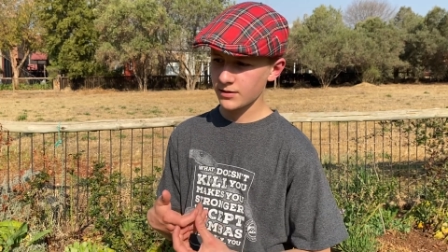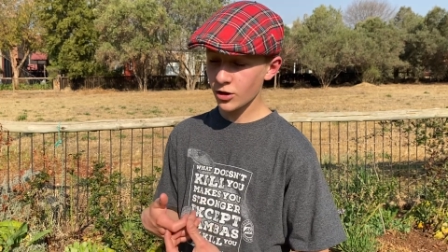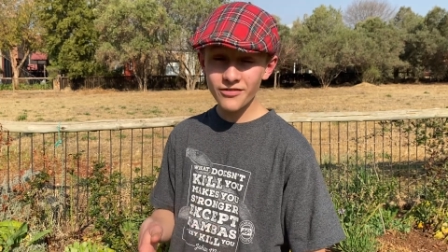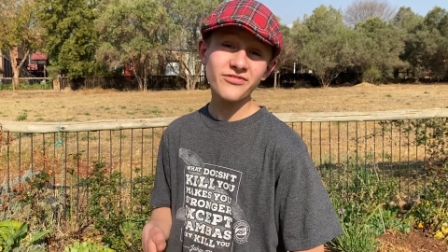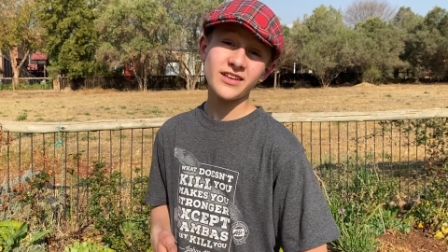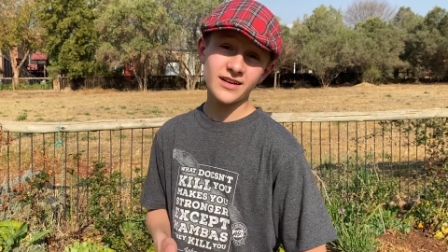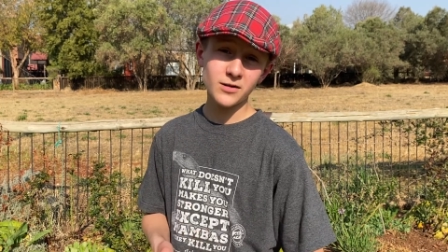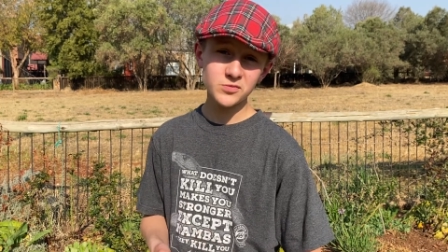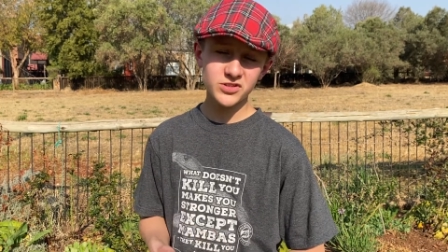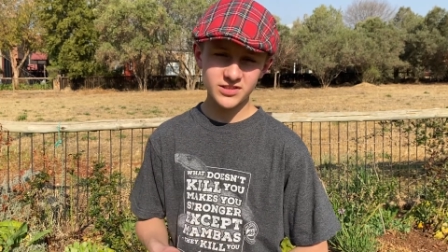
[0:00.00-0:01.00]
coffee
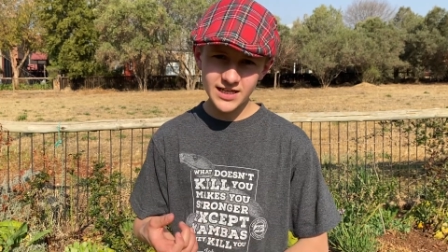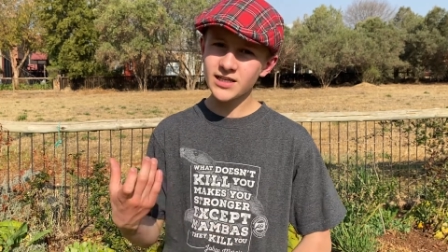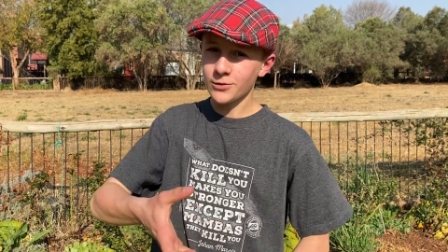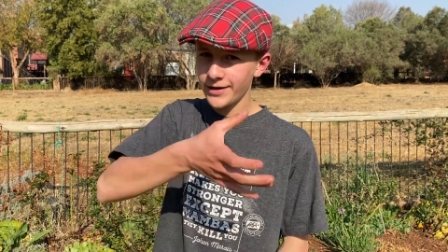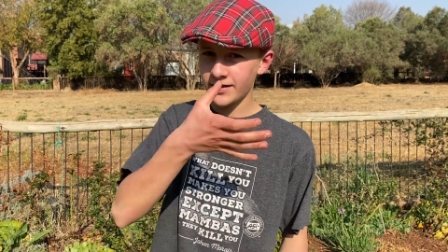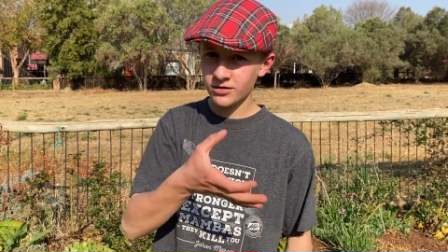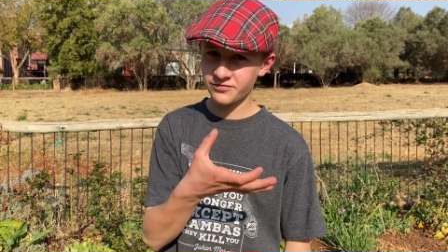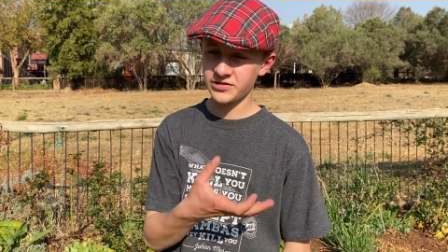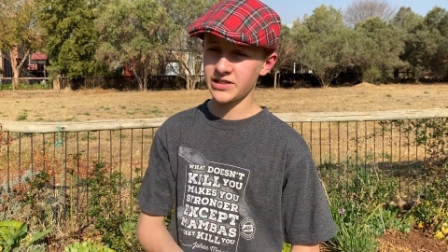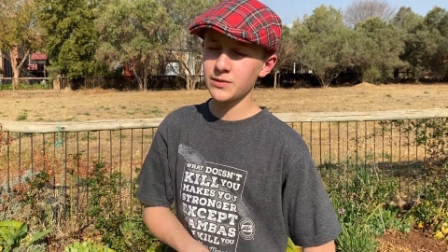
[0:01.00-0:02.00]
cups, takeaway
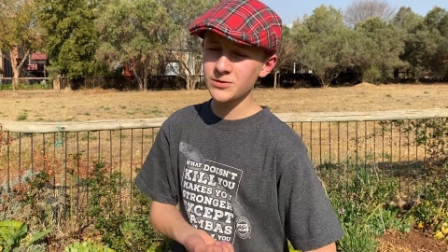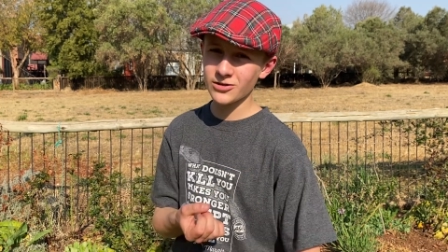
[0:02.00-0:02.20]
coffee cups,